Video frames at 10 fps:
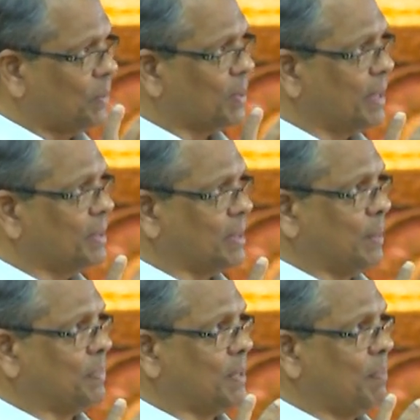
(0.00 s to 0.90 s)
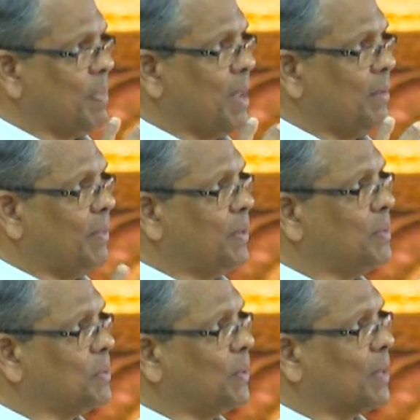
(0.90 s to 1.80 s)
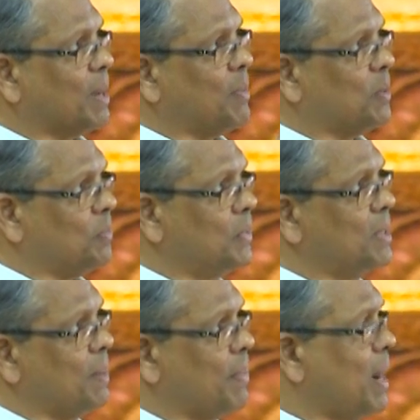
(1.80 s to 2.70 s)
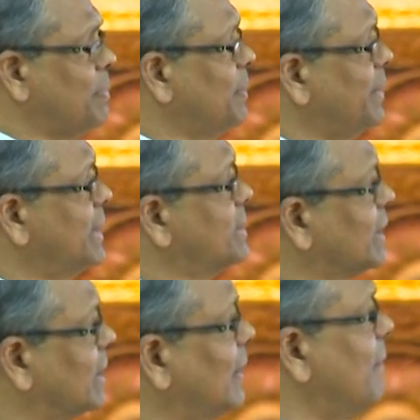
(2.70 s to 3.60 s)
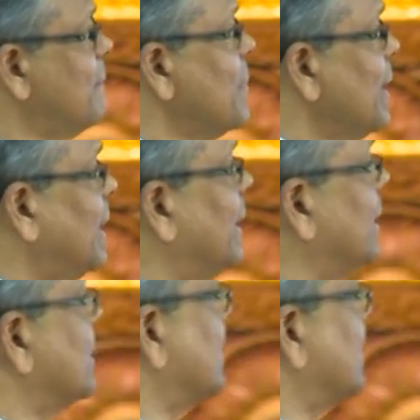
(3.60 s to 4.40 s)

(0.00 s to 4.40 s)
these two concepts, when you talk about punya papa, basically,